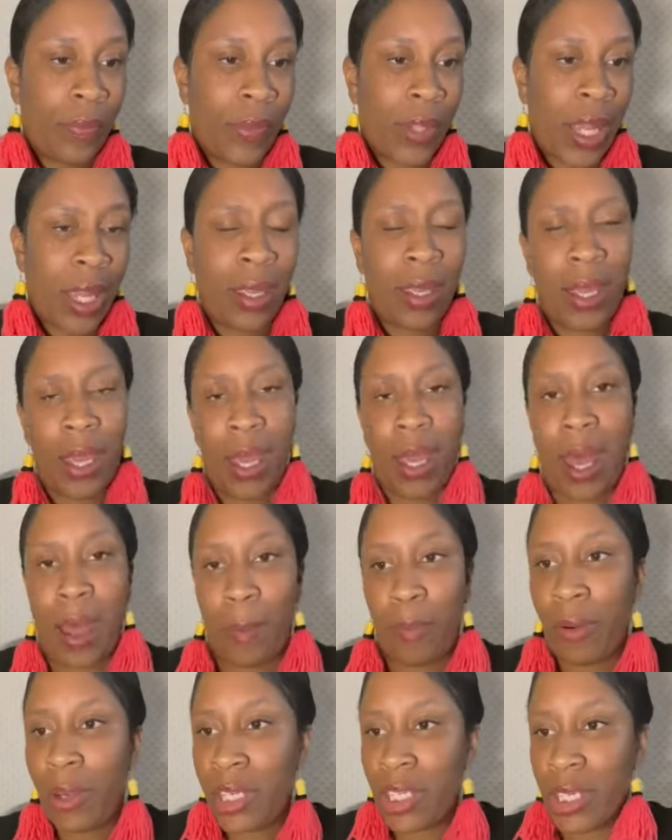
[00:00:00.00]
And yeah, I
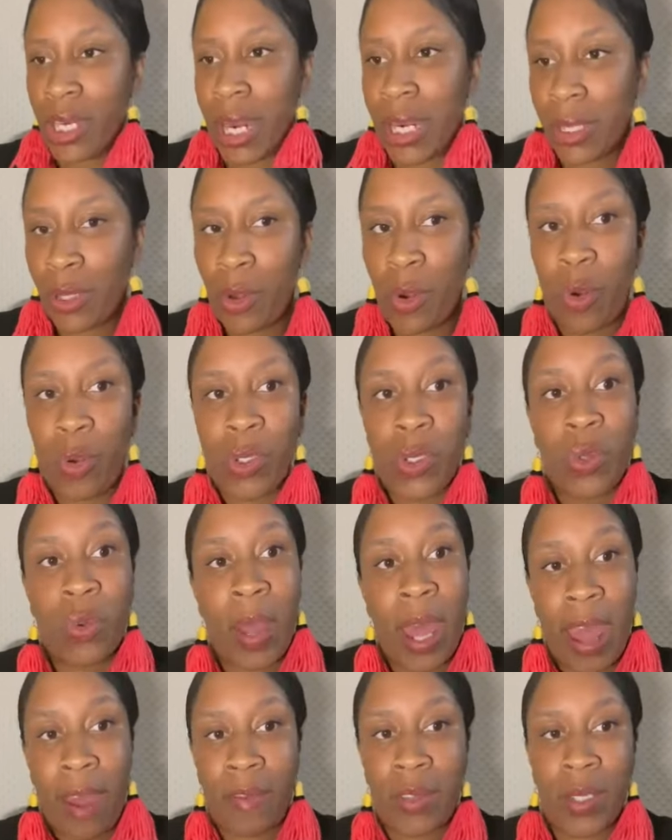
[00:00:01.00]
appreciate those who
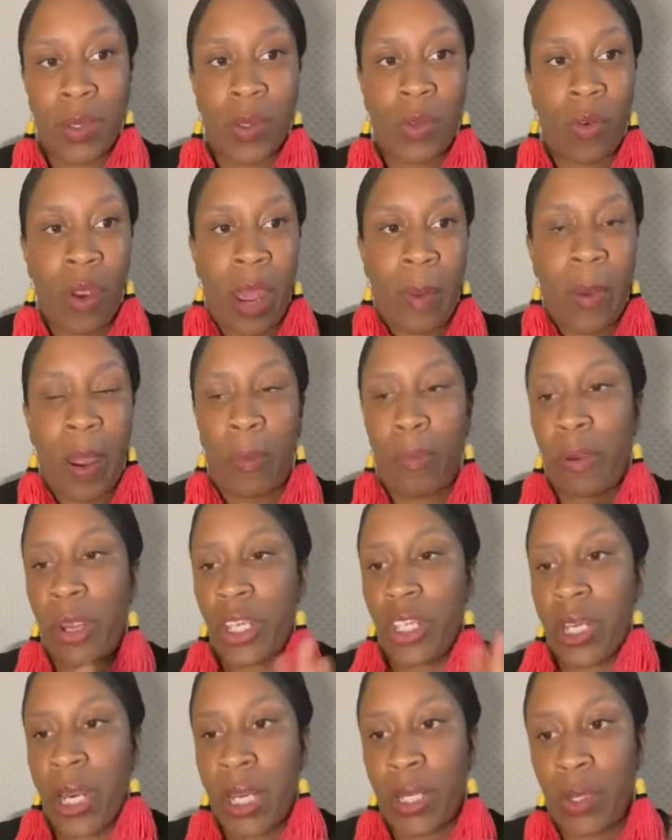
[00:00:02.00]
have subscribed. I
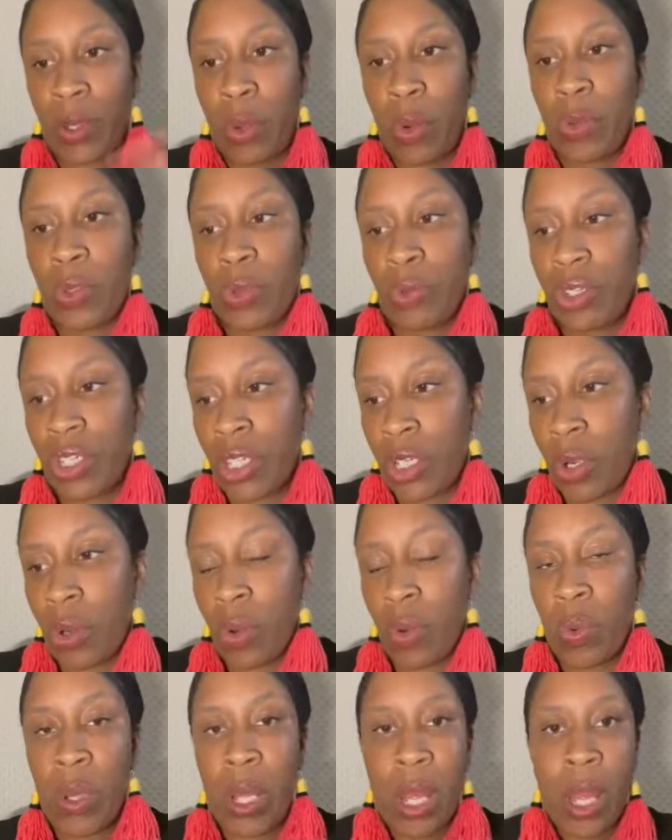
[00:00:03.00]
appreciate those
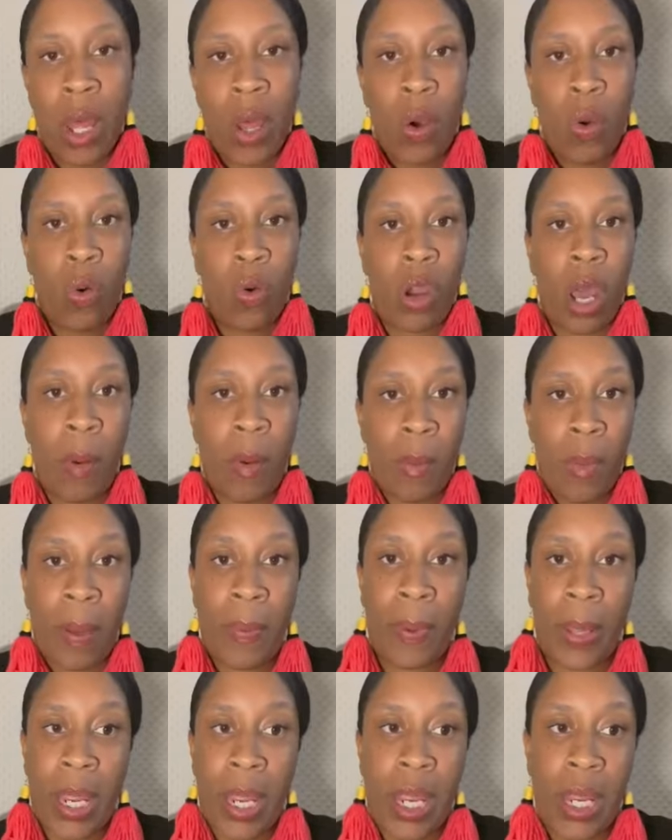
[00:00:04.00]
who come on my
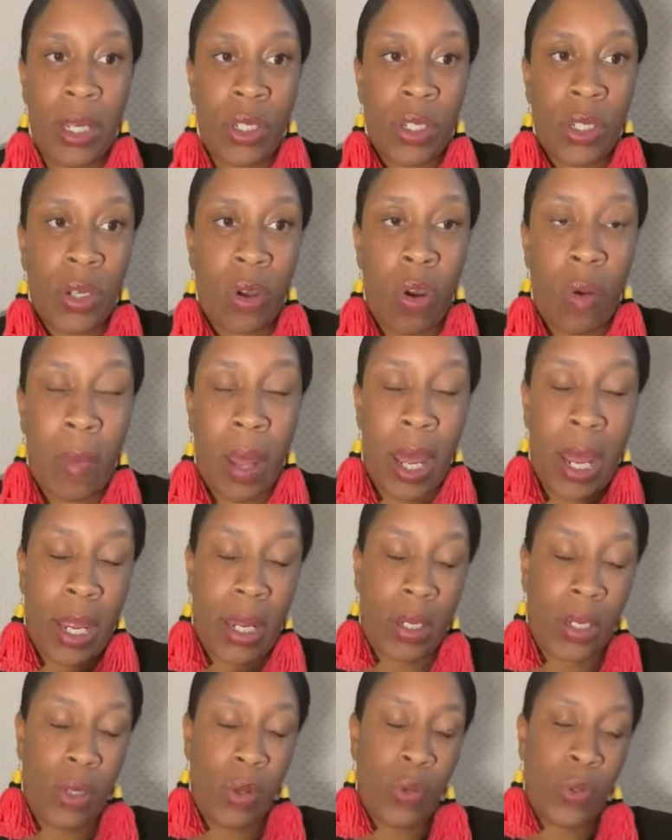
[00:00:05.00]
page, on
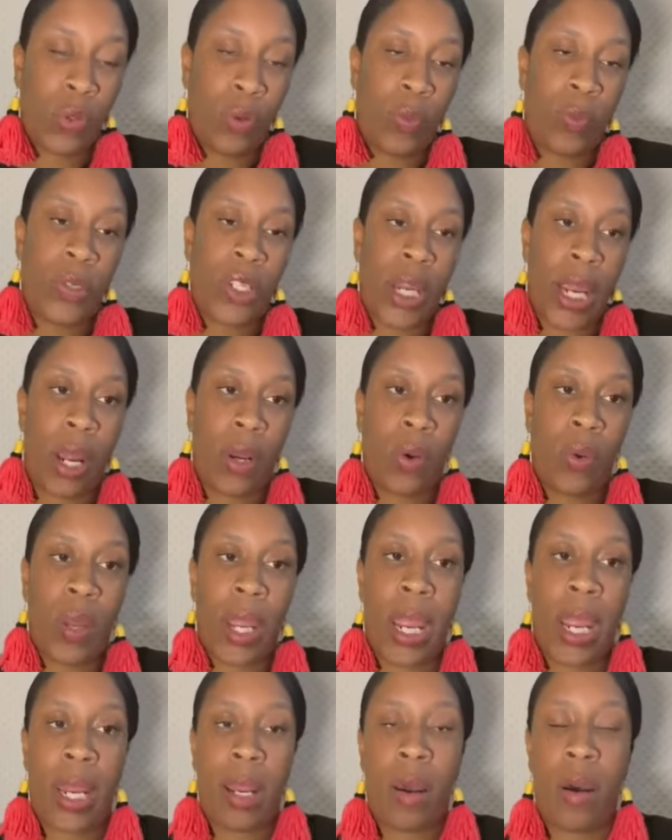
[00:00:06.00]
my YouTube channel,
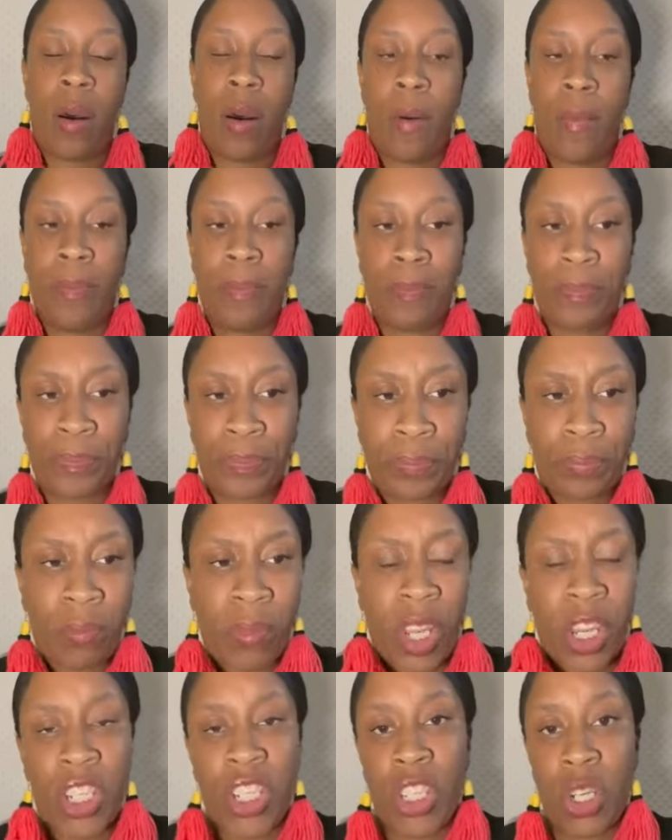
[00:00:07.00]
and
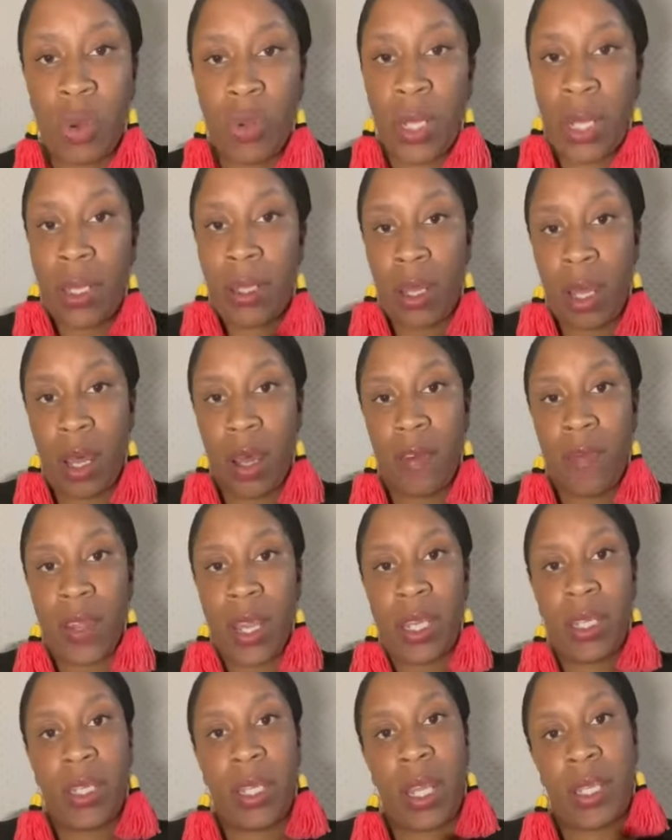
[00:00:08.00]
show they love
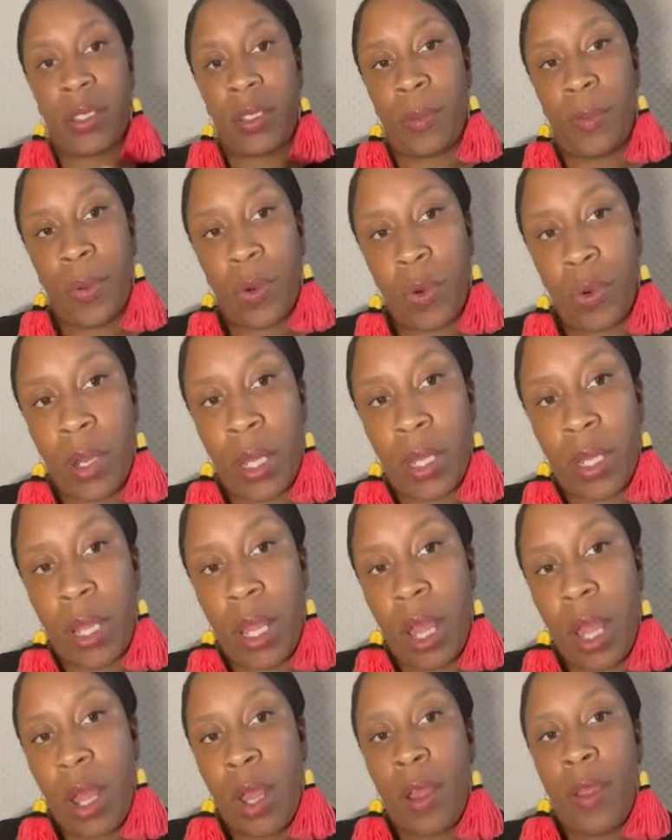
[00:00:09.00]
and they support.
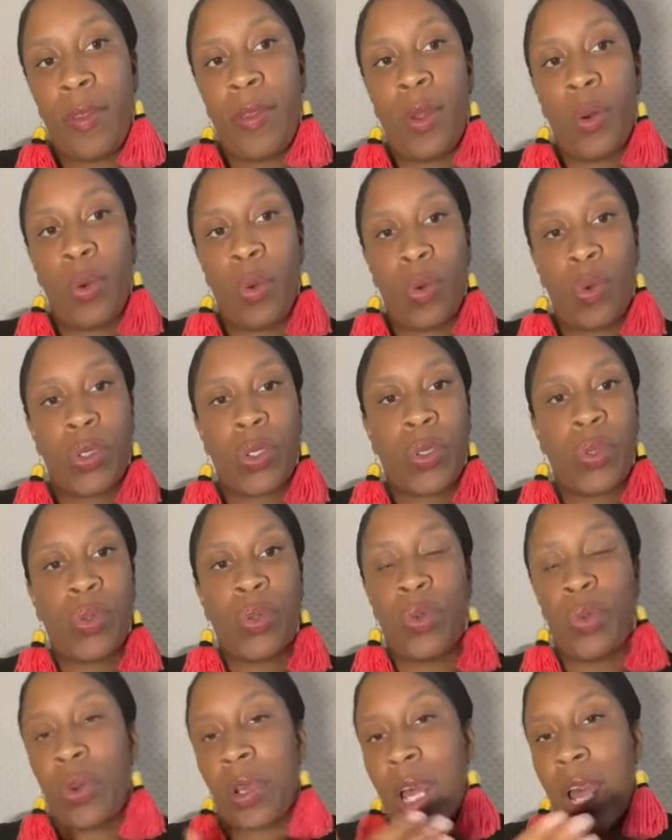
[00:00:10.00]
Those
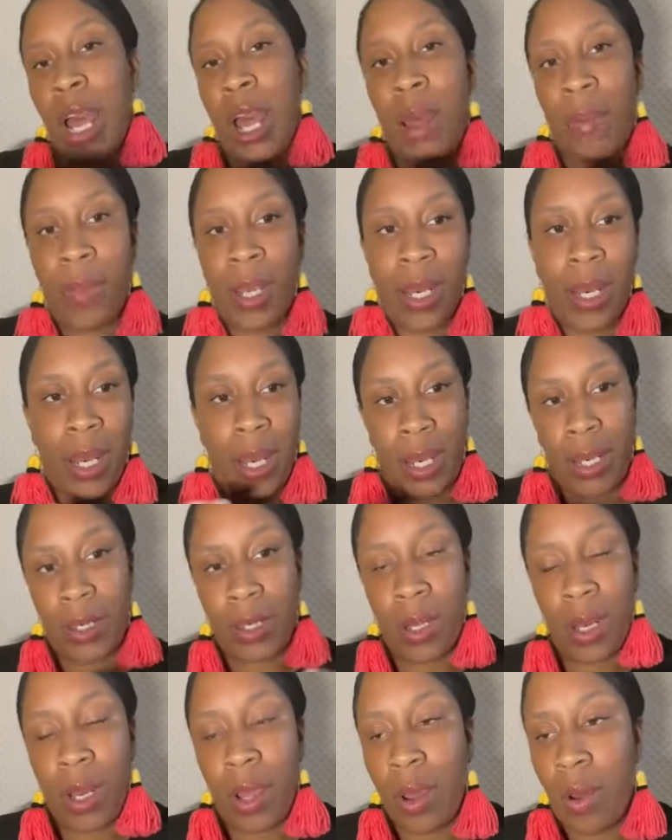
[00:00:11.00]
who comment and,
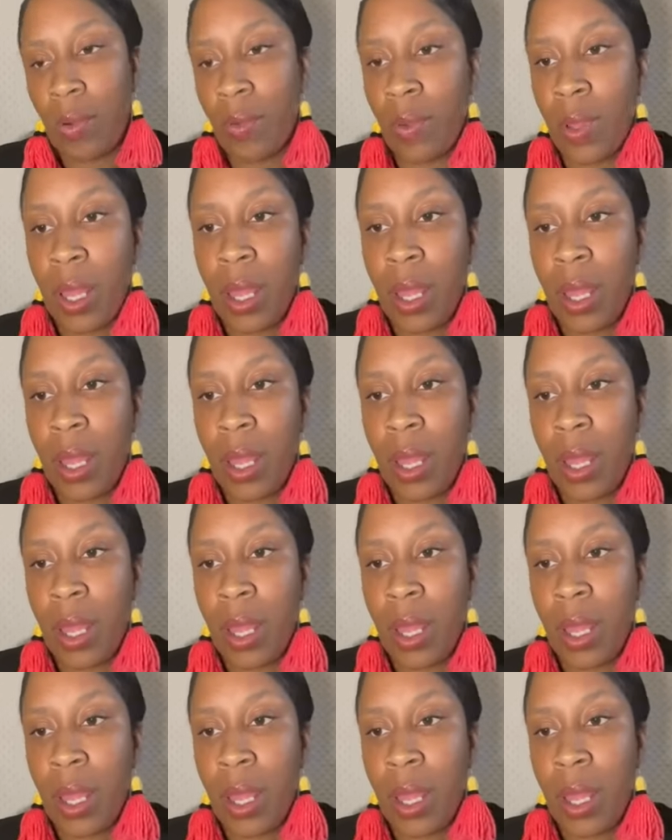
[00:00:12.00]
you know,